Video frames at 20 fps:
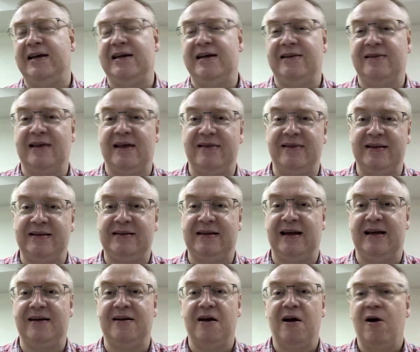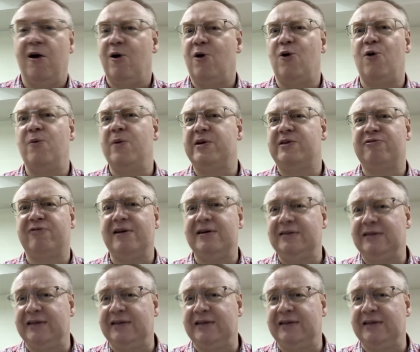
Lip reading: And then they said, oh, we tried